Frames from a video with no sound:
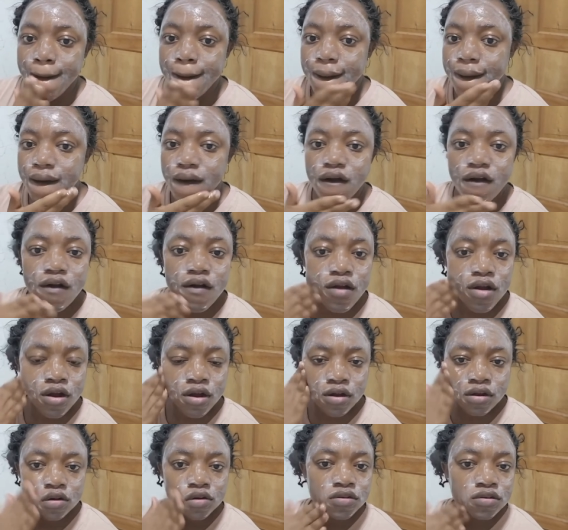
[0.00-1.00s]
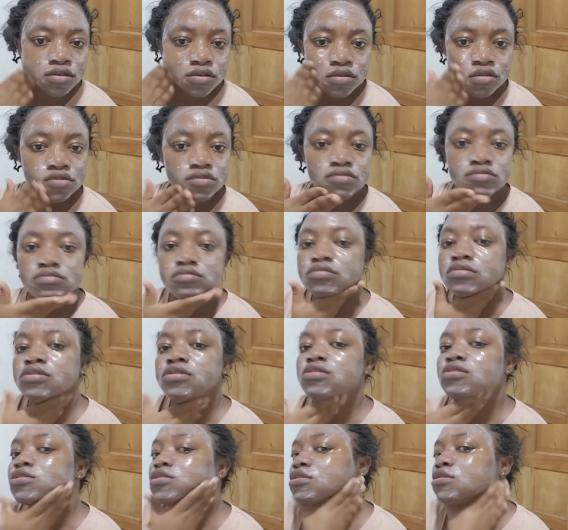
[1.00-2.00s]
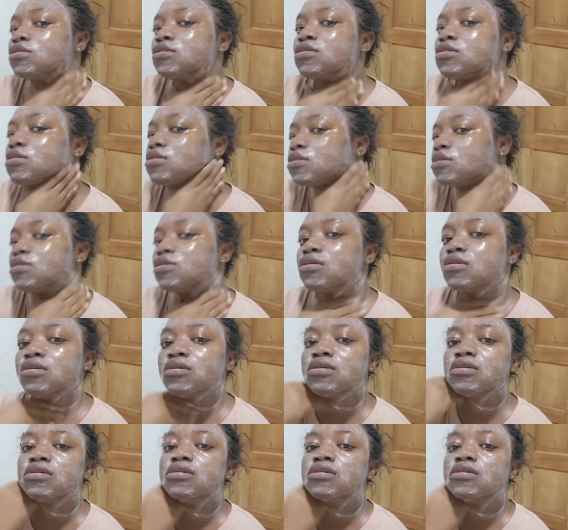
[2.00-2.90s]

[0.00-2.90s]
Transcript: to make sure my face is not stripped